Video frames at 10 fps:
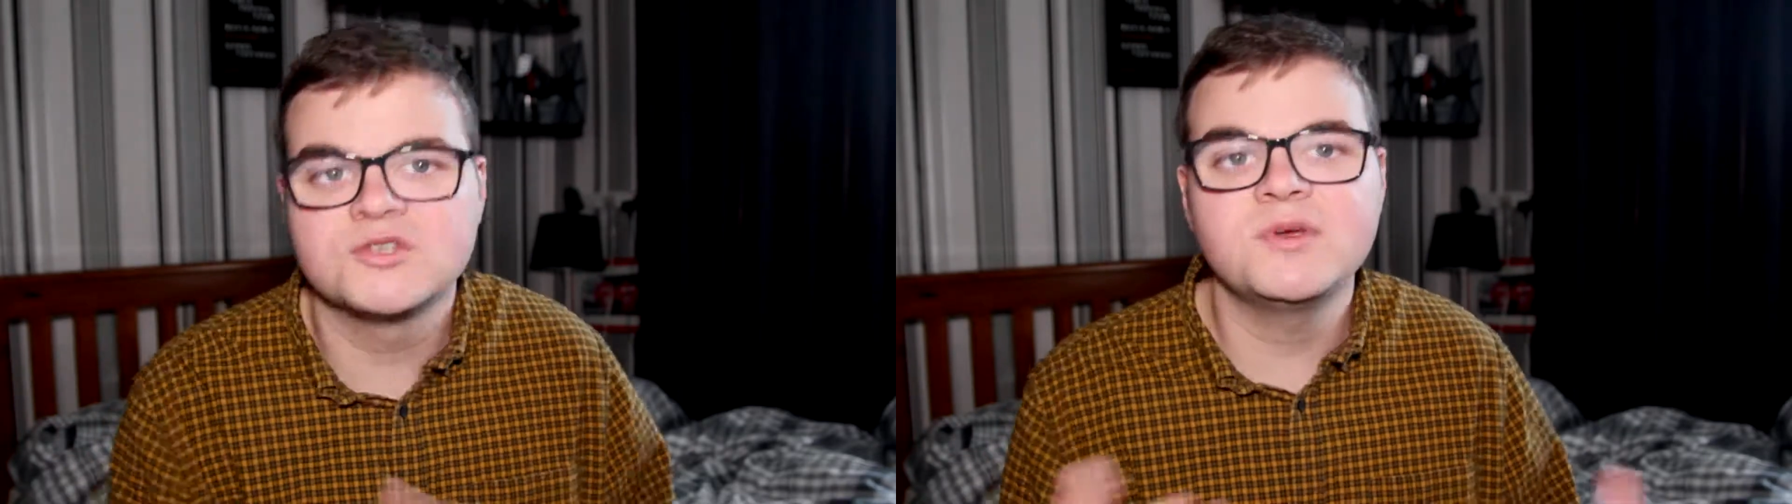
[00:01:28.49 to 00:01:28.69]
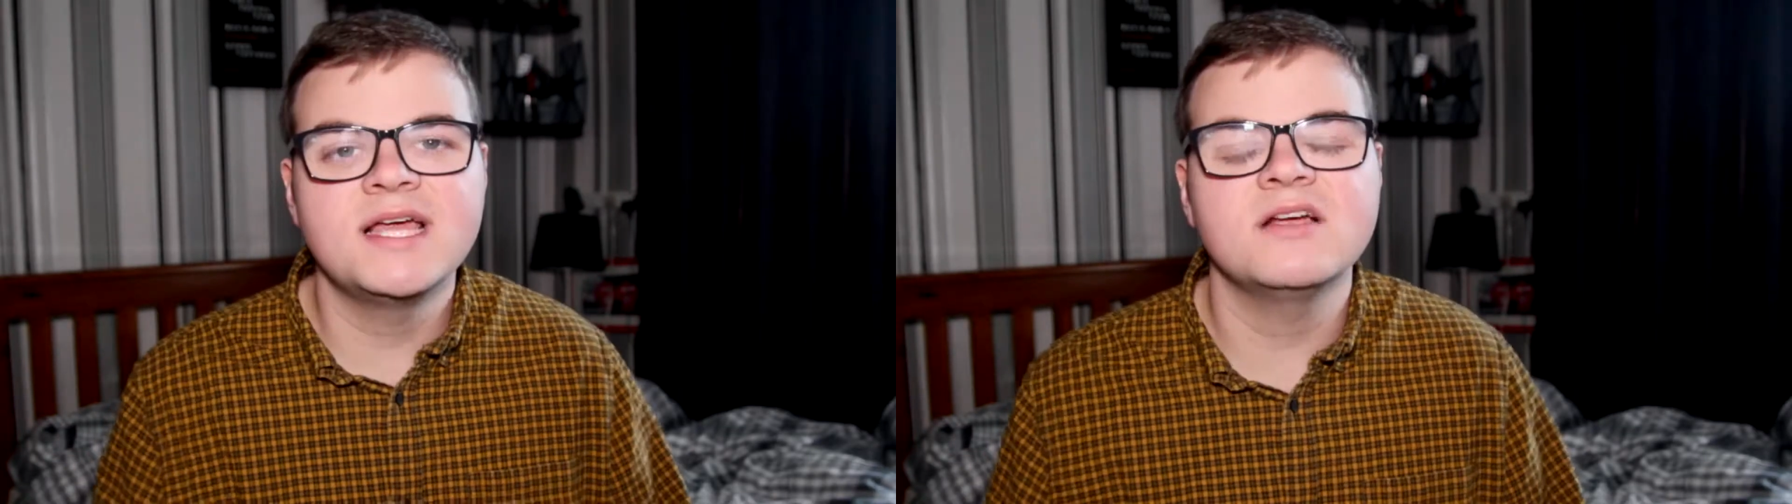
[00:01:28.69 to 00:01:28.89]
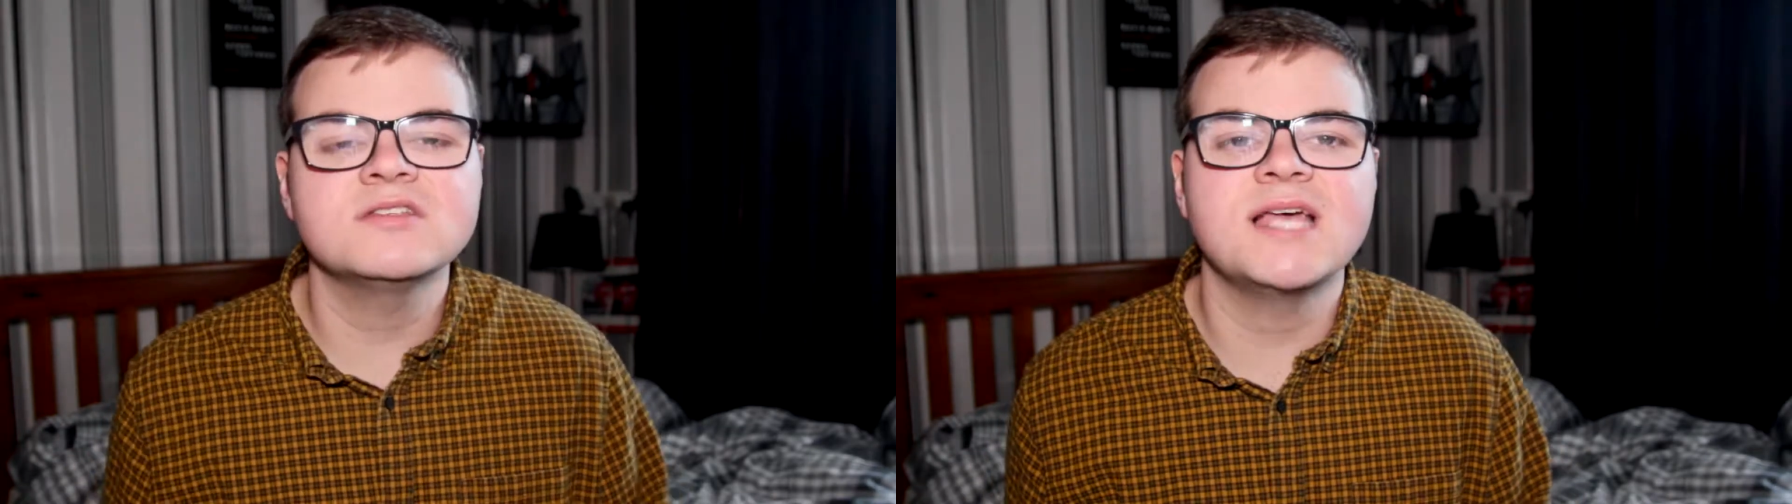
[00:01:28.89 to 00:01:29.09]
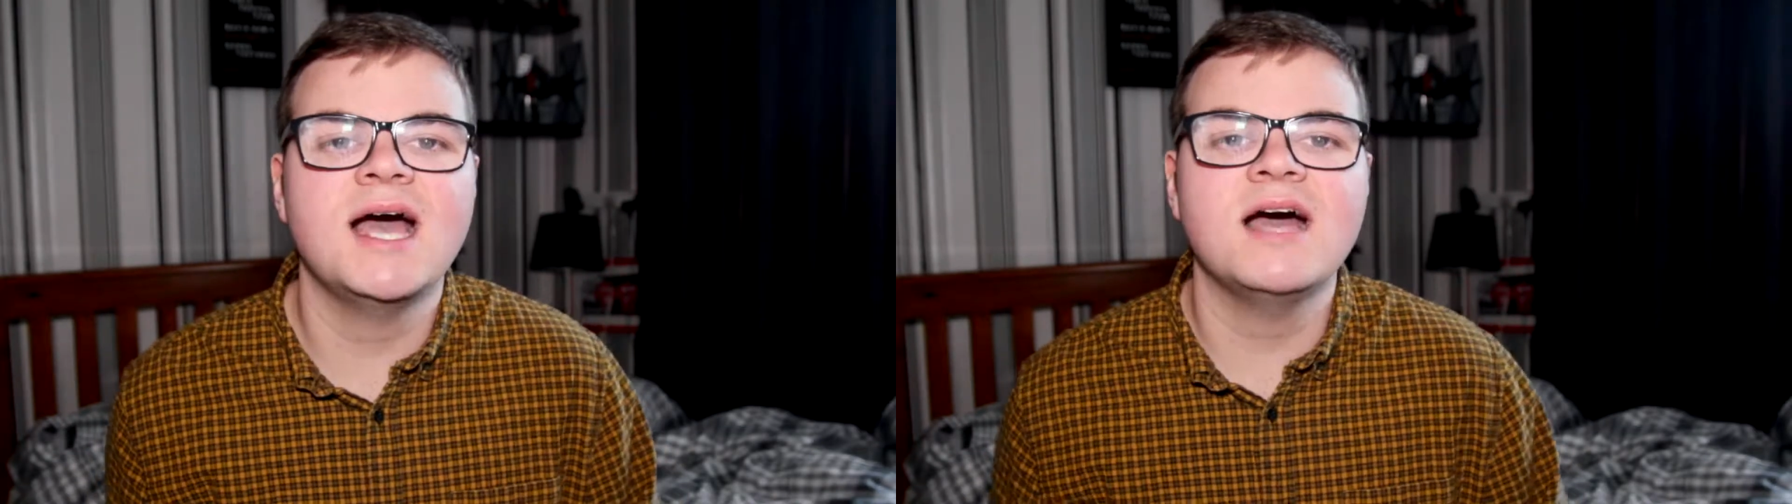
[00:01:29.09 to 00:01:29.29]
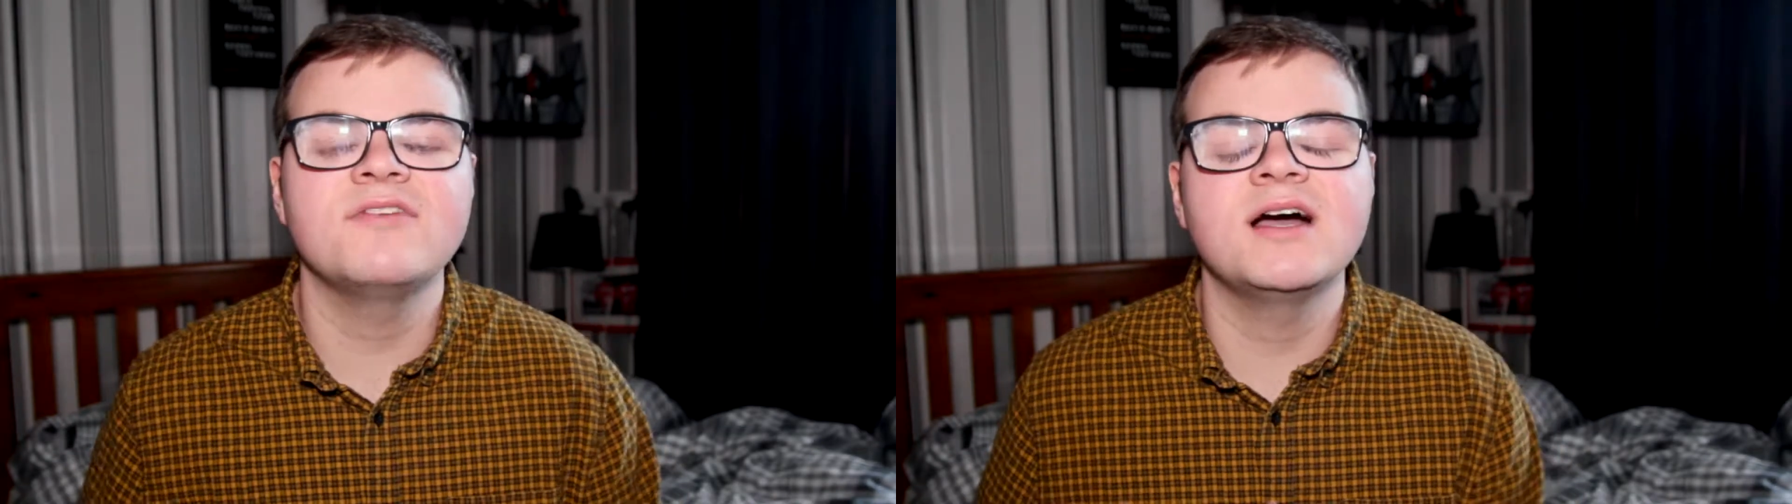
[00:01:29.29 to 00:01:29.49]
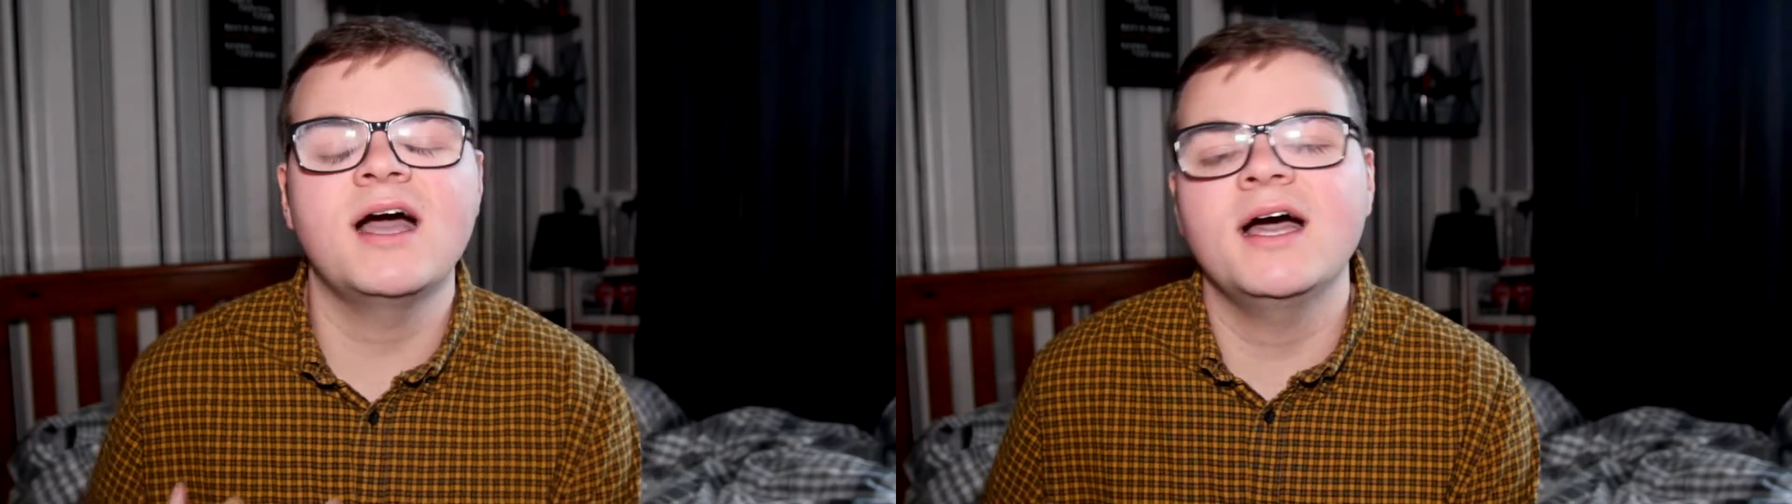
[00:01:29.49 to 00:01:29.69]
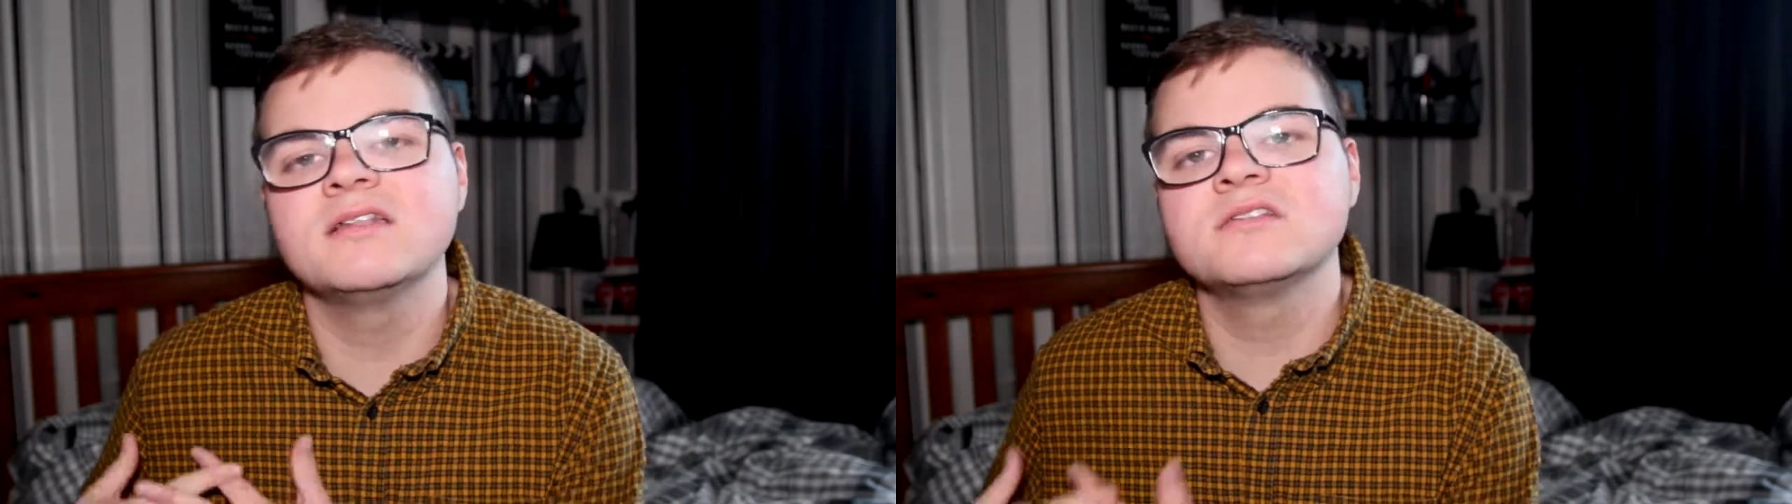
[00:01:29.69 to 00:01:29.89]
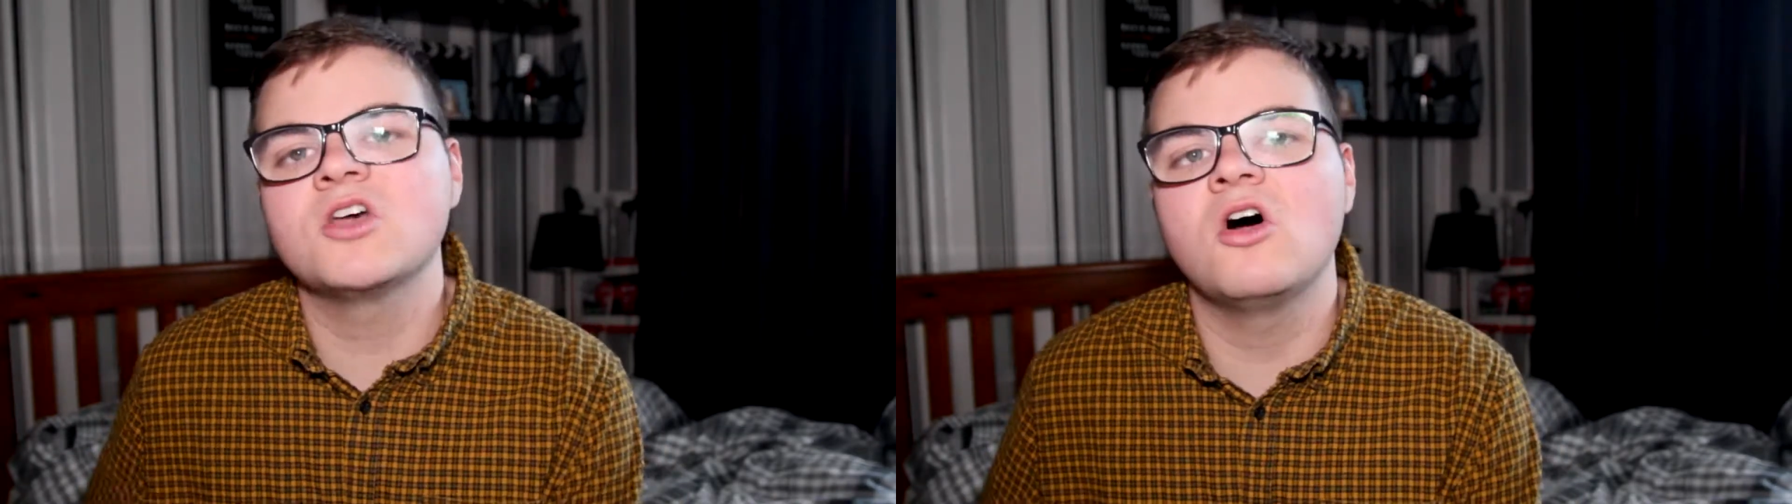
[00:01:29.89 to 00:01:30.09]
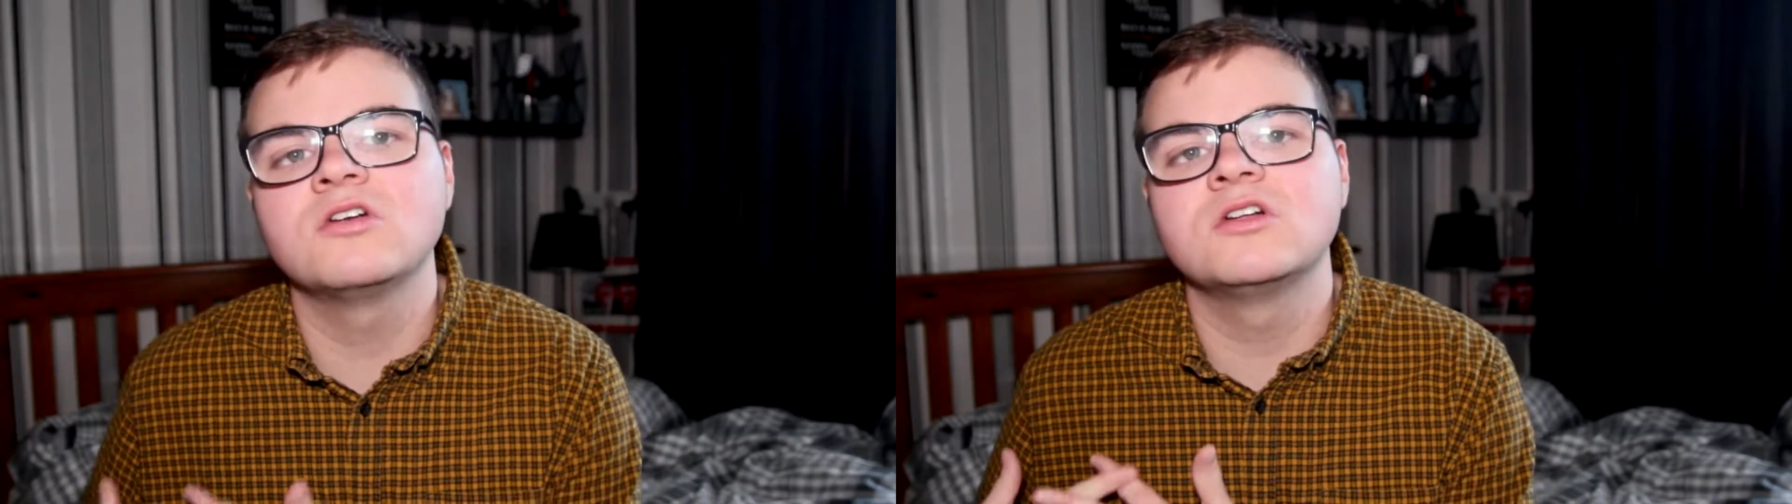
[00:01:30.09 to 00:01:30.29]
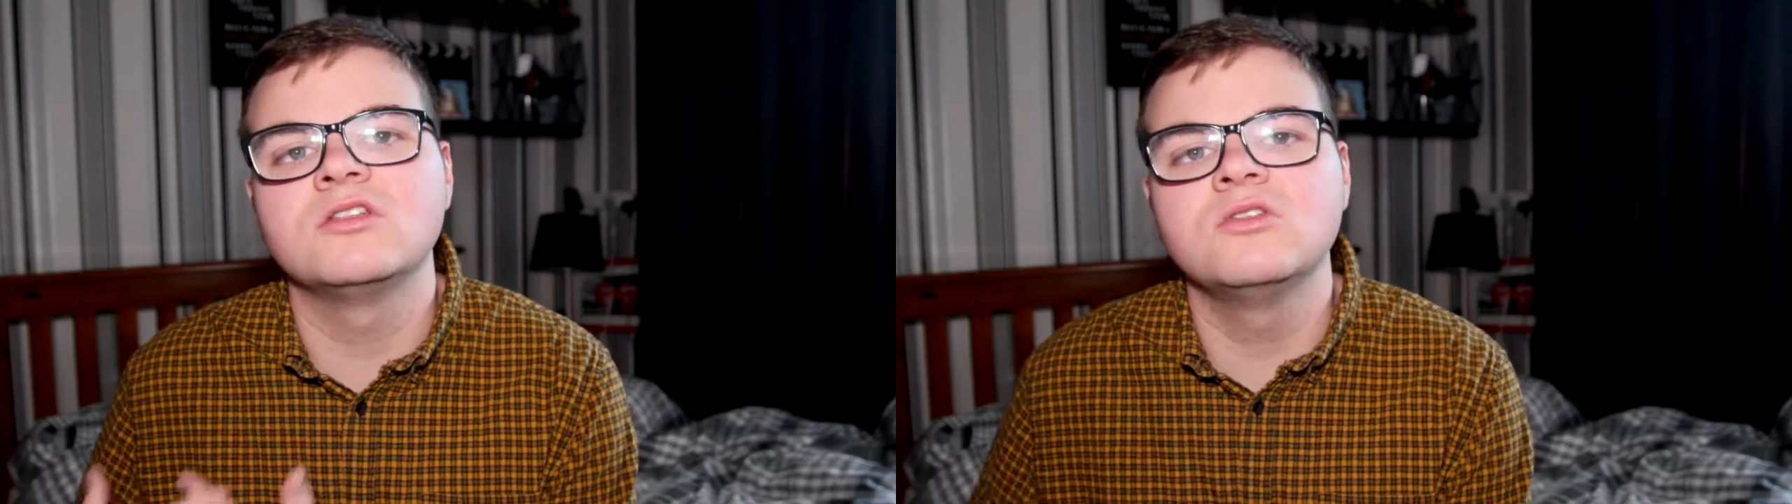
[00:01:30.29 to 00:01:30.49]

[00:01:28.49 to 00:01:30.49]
So we then got to have a hands-on